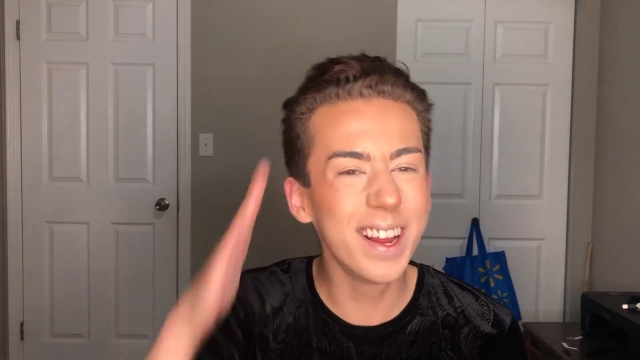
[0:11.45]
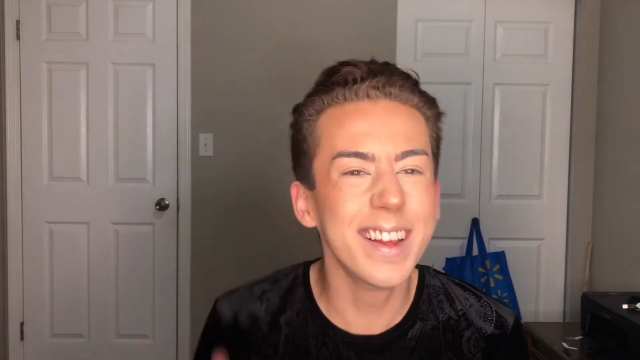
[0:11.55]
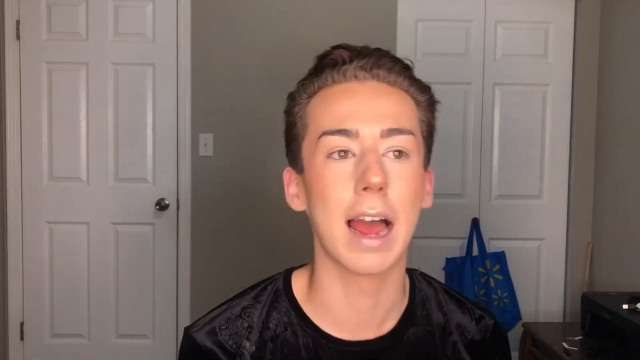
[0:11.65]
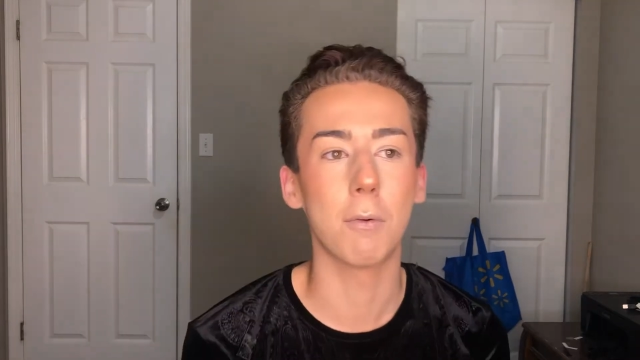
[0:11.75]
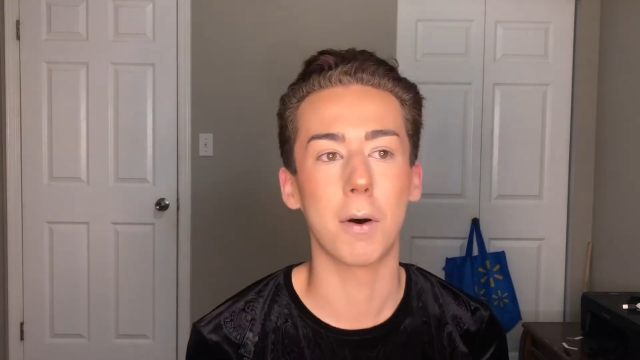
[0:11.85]

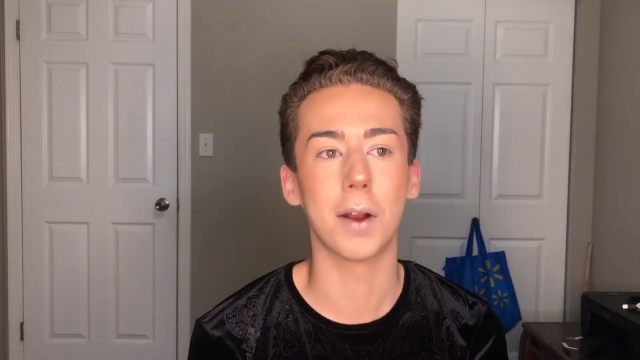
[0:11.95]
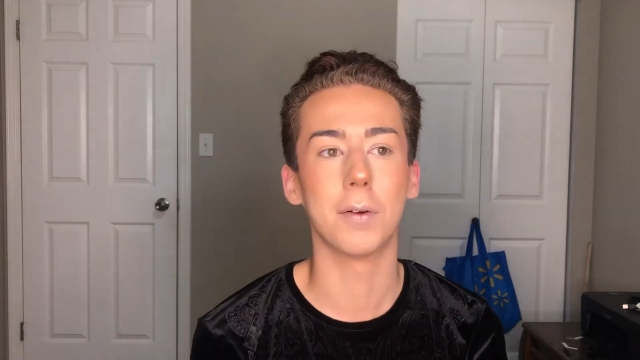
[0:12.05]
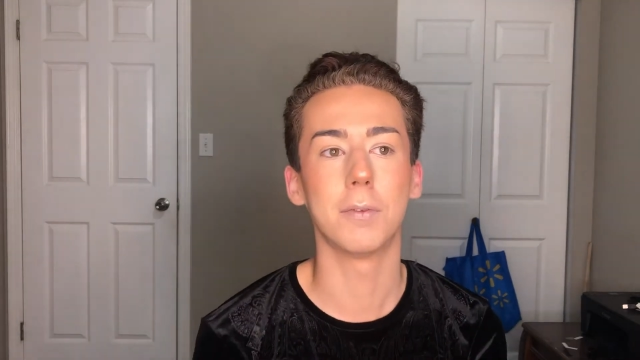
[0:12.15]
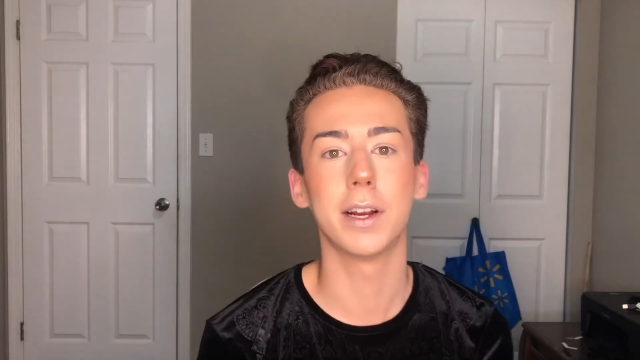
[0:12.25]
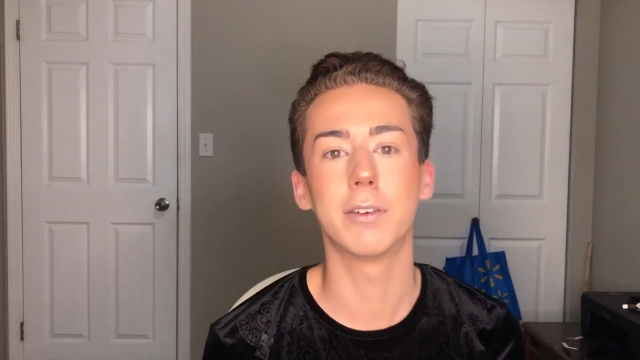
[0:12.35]
Like I want
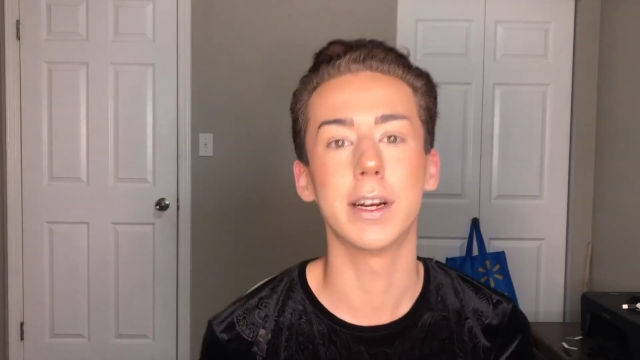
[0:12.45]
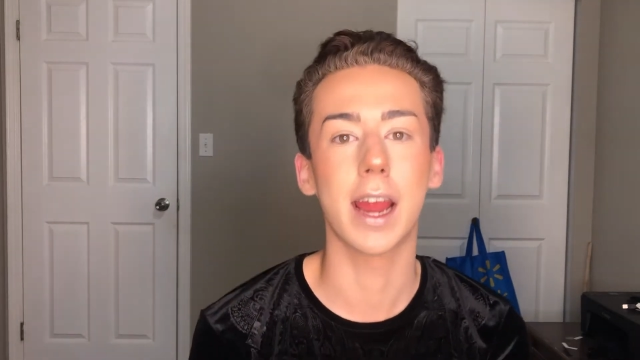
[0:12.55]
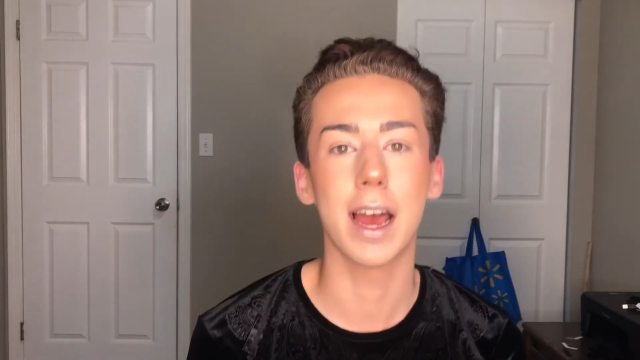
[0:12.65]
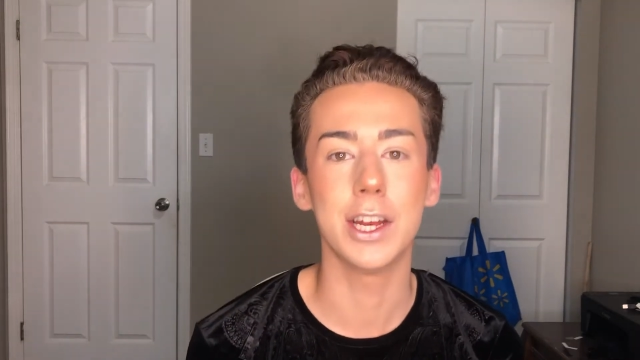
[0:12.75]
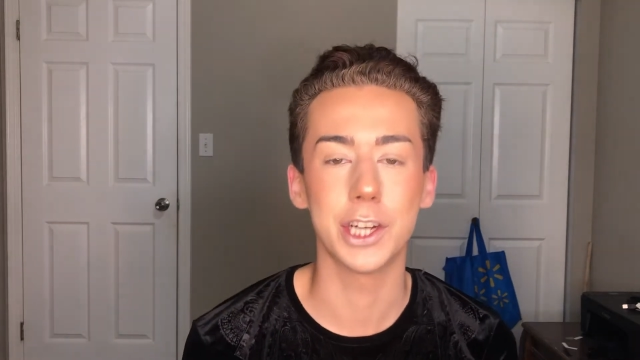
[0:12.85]
to
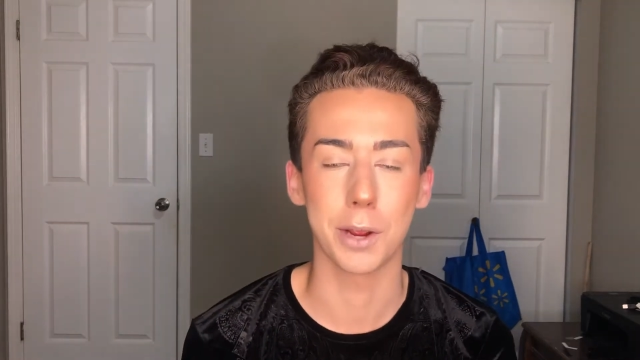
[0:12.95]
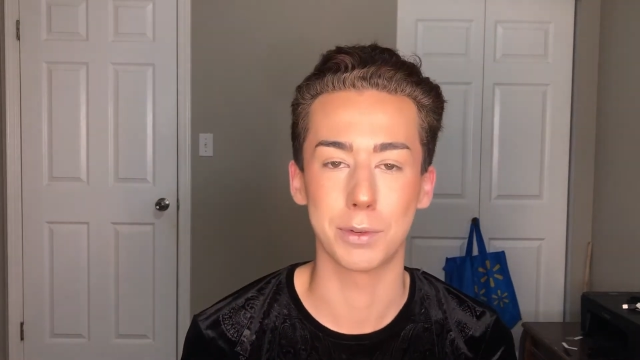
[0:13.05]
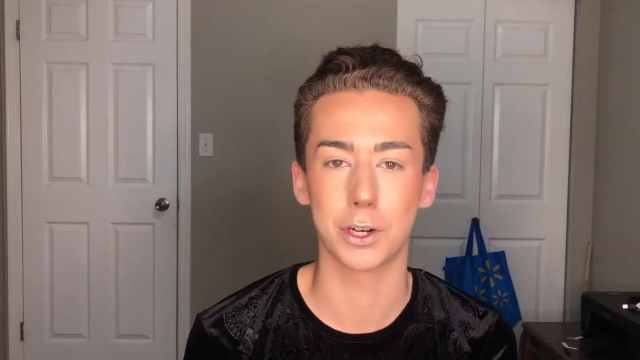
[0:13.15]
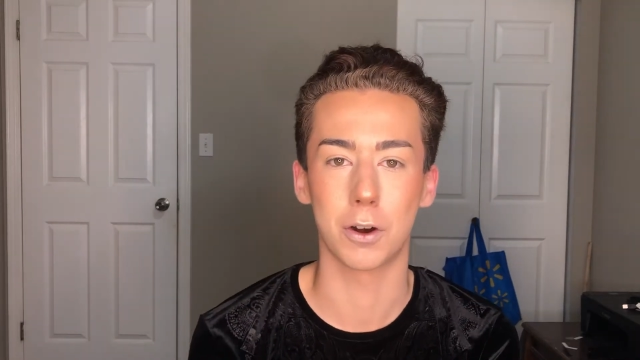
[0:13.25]
recreate a James